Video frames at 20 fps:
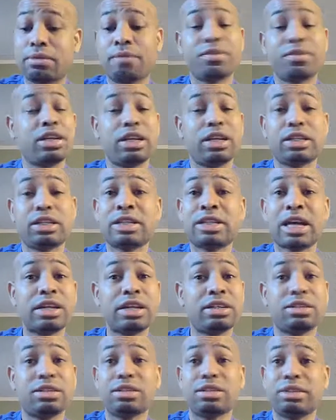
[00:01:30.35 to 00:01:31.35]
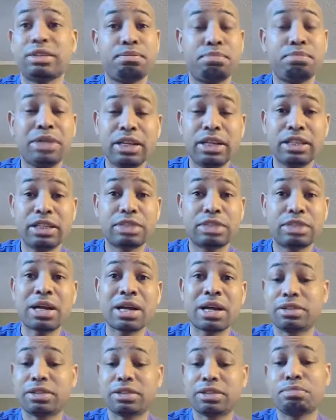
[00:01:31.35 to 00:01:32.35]
it's not being
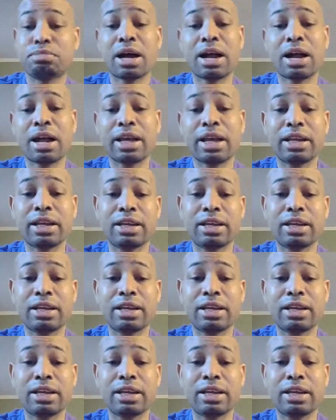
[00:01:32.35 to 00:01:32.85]
sponsored by